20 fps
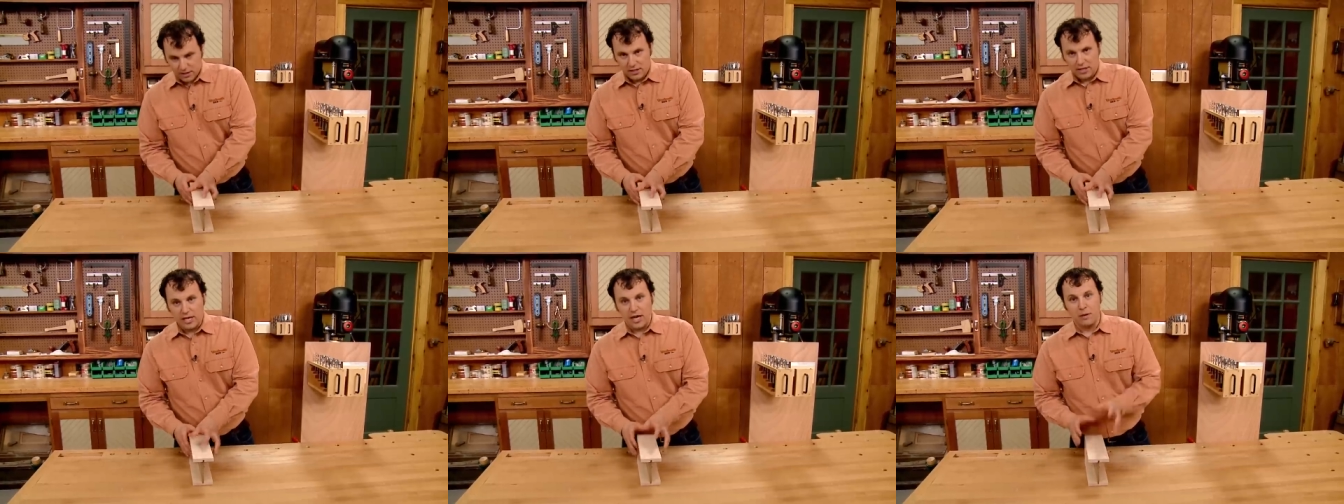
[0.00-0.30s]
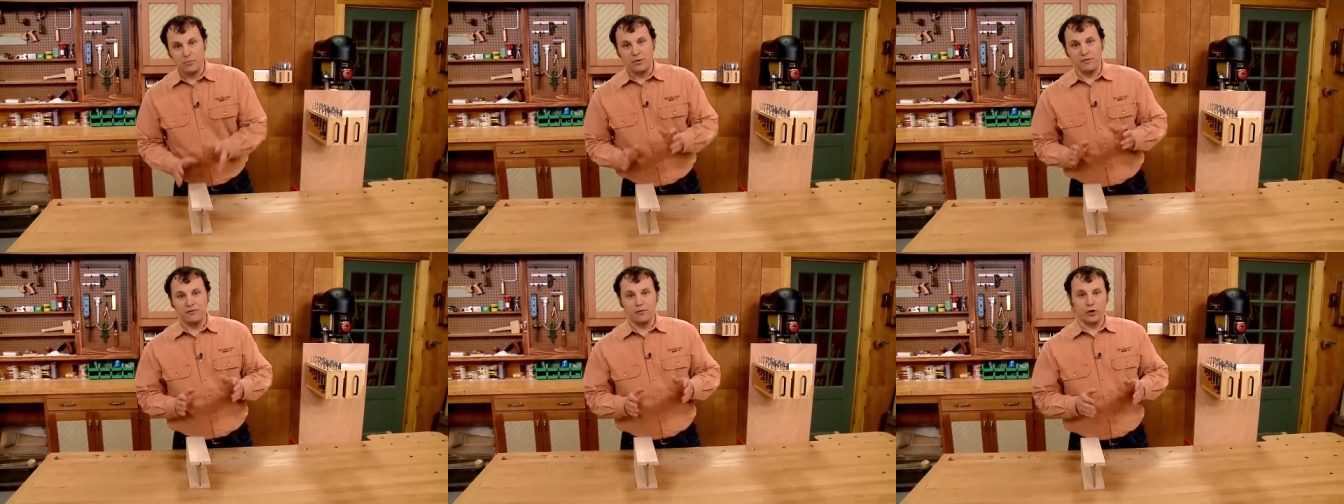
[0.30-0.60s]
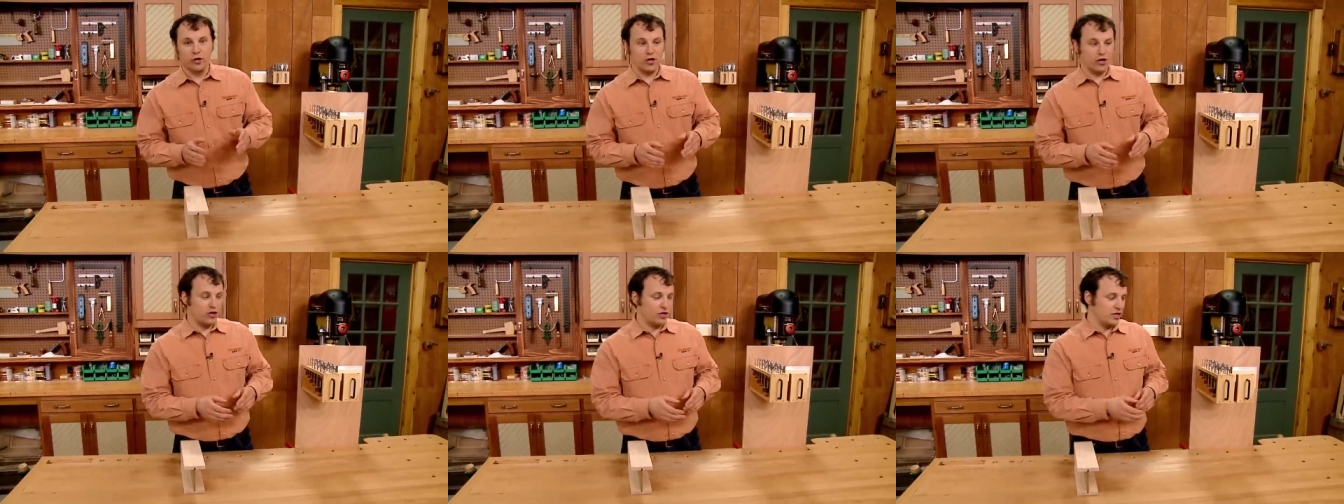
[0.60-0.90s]
Now
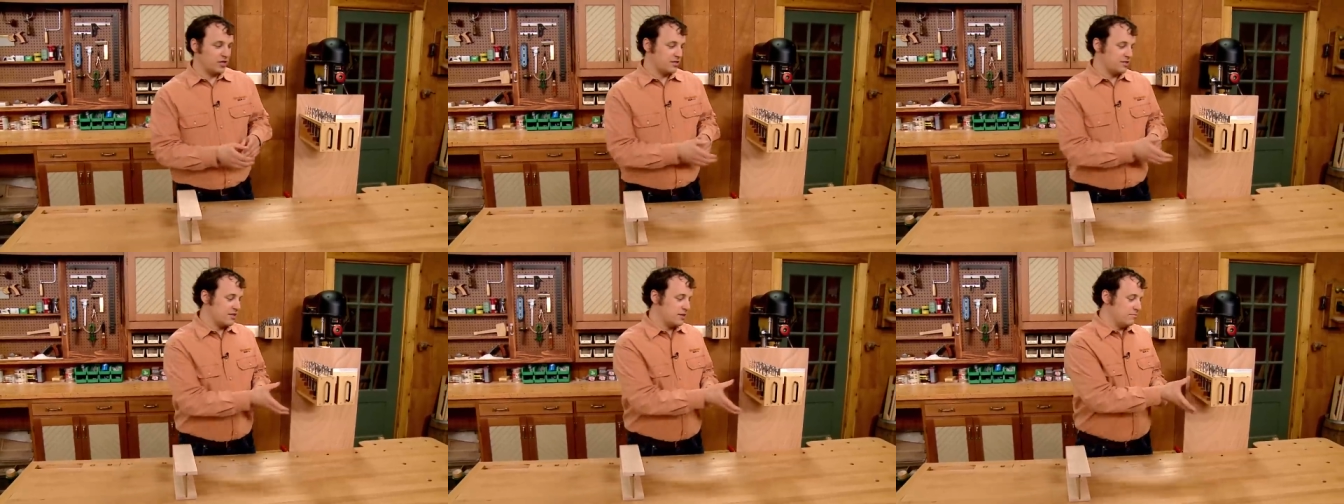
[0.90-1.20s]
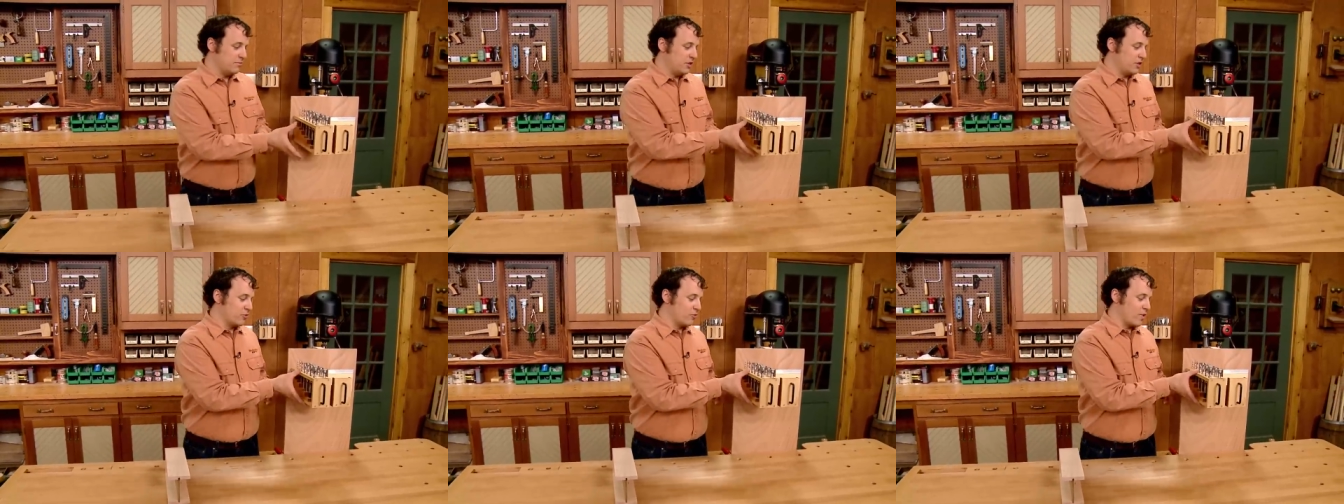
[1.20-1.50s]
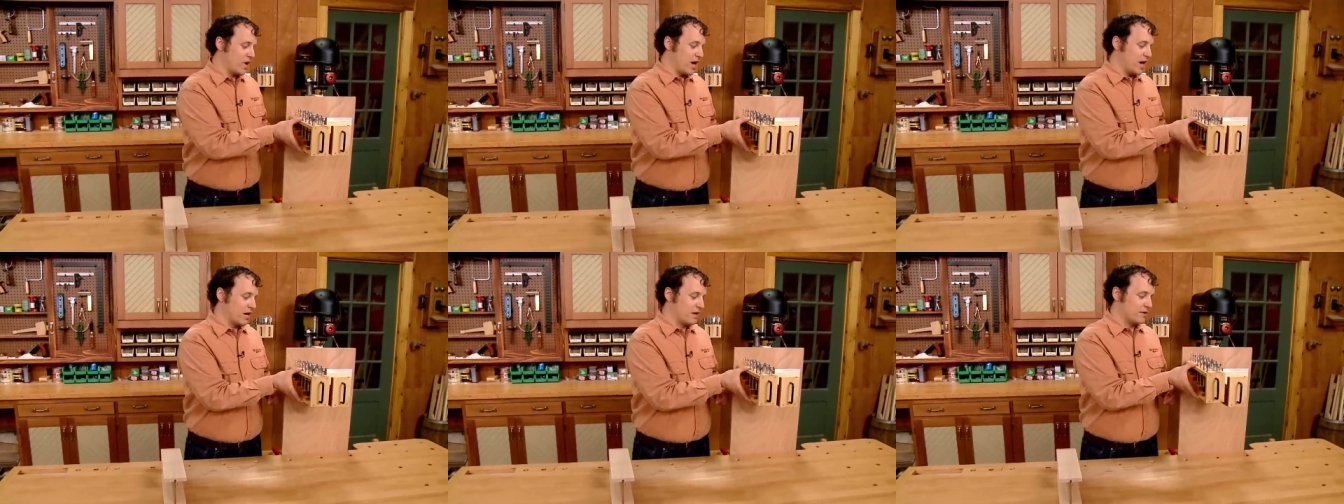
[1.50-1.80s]
before you can assemble the
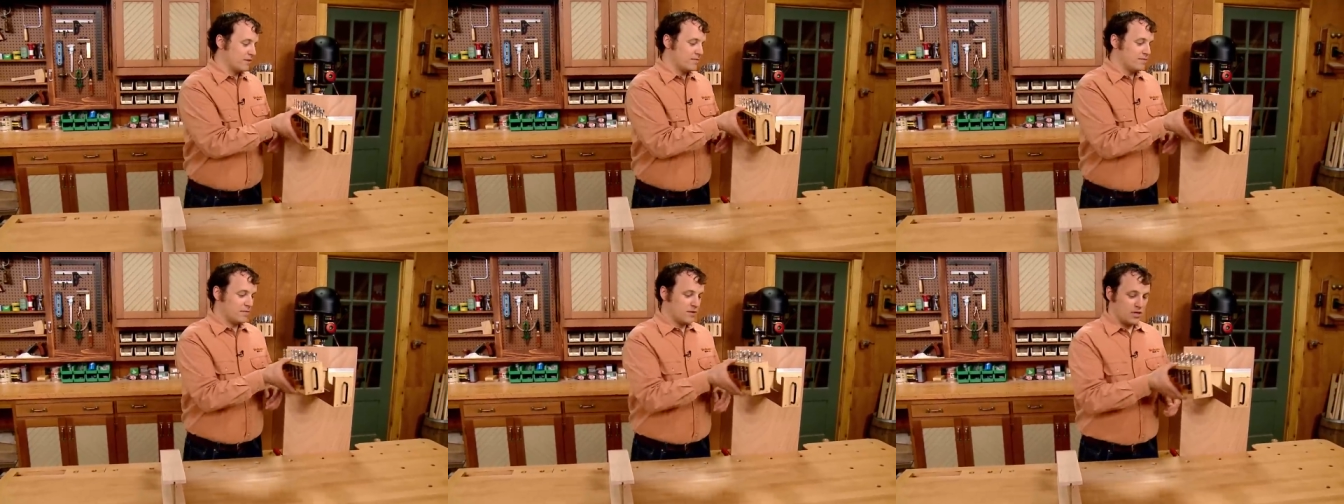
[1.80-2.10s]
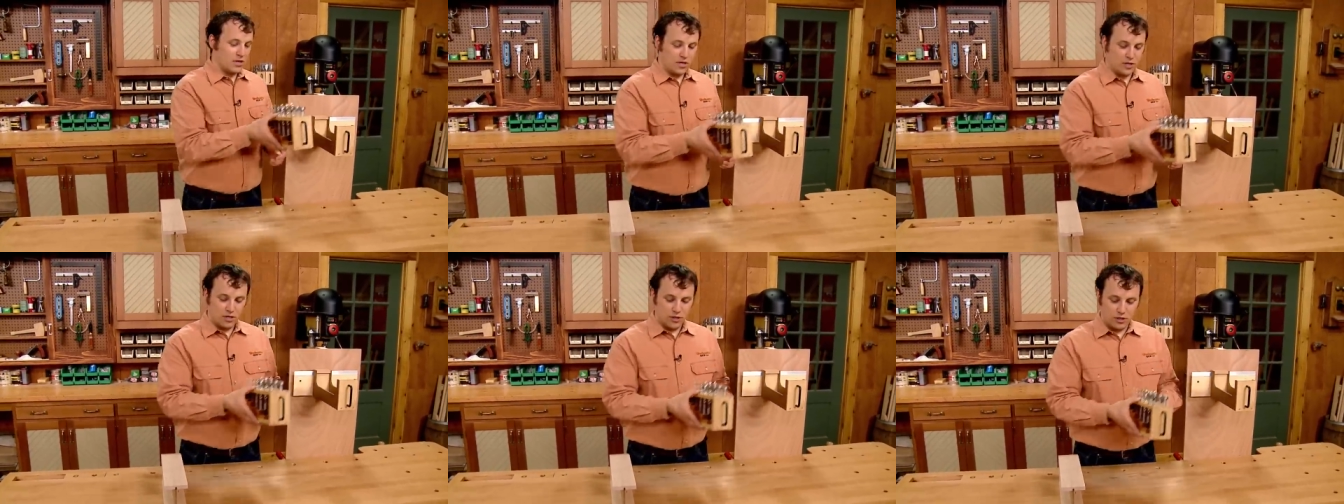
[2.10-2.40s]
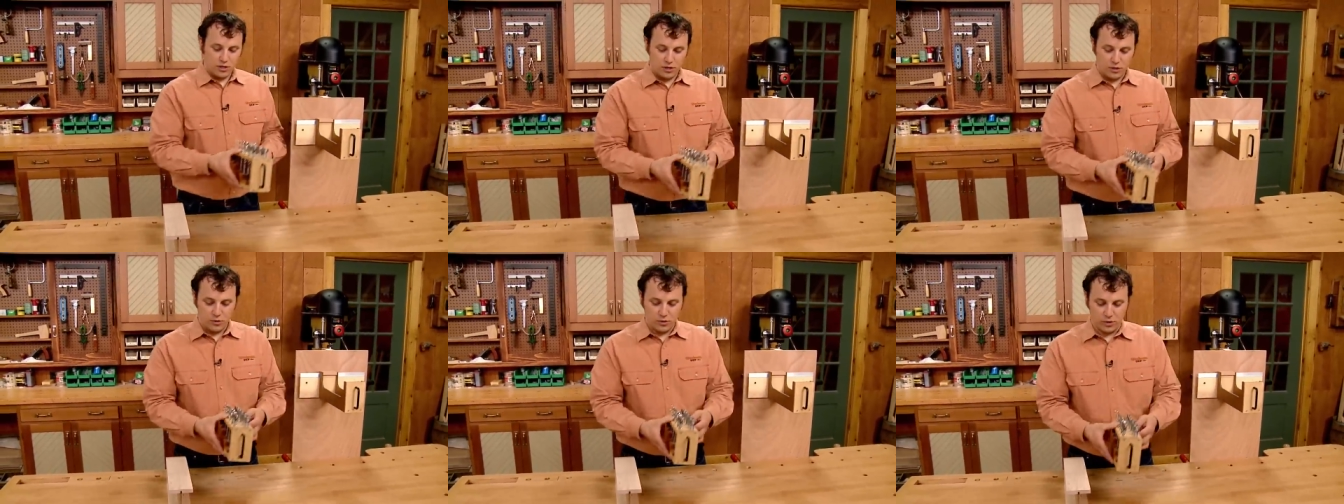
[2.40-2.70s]
rack,
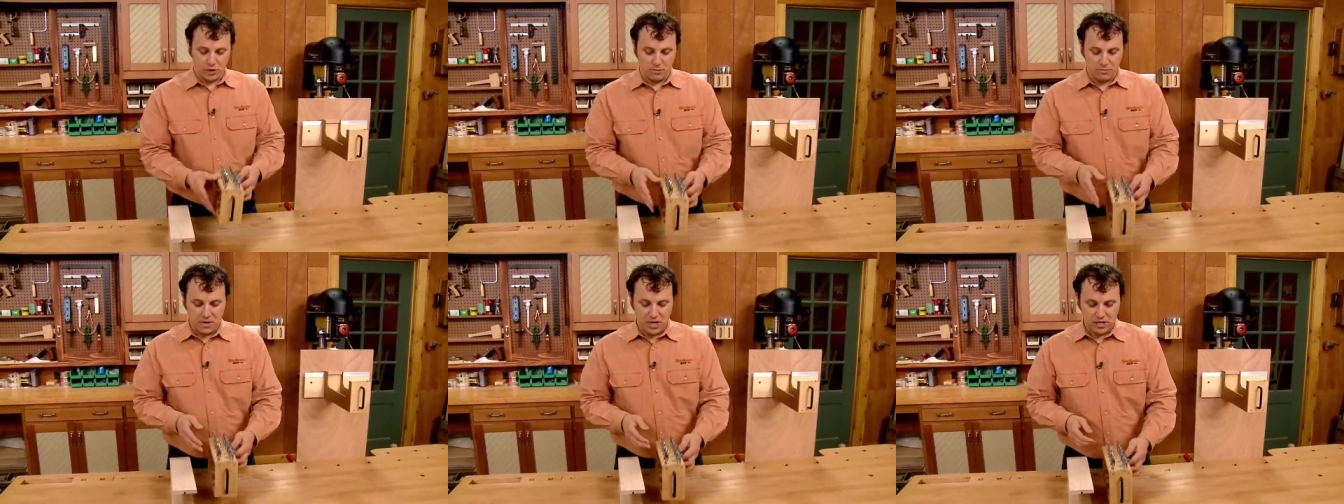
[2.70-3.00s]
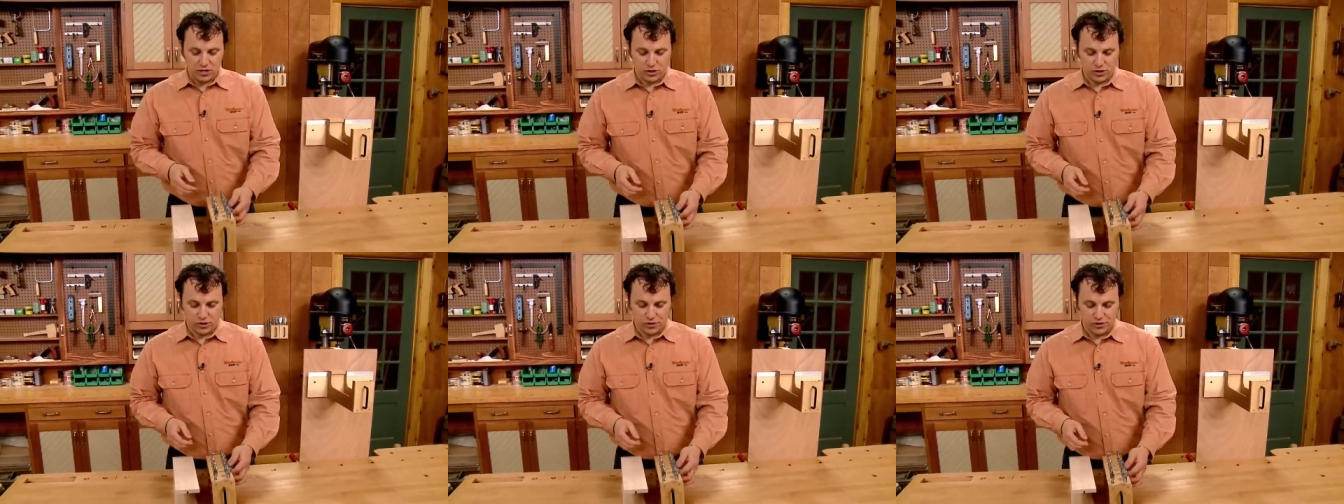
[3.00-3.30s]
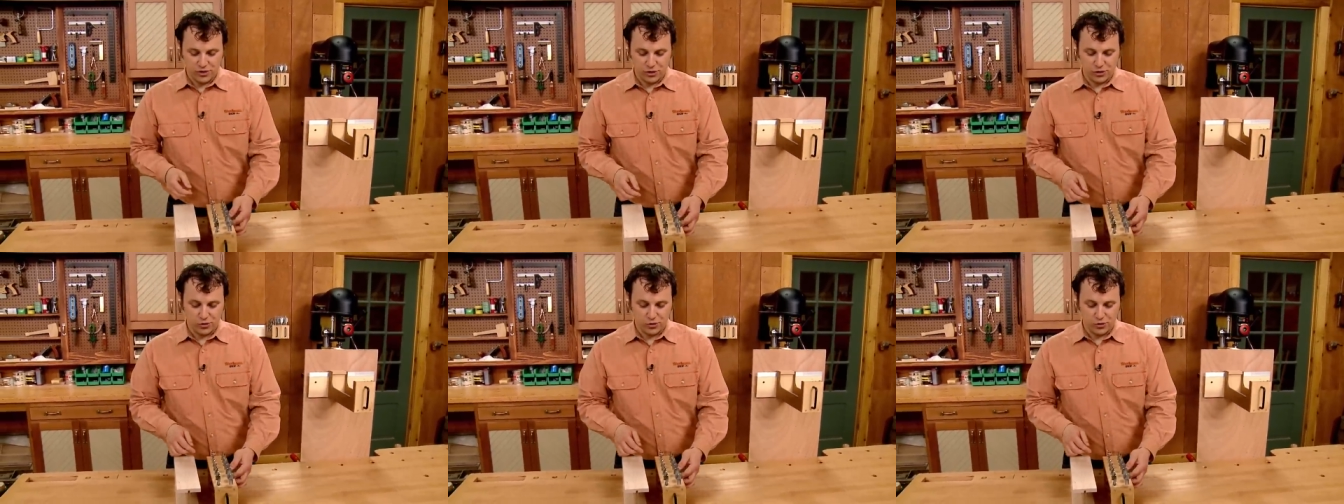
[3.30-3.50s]
you want to make sure to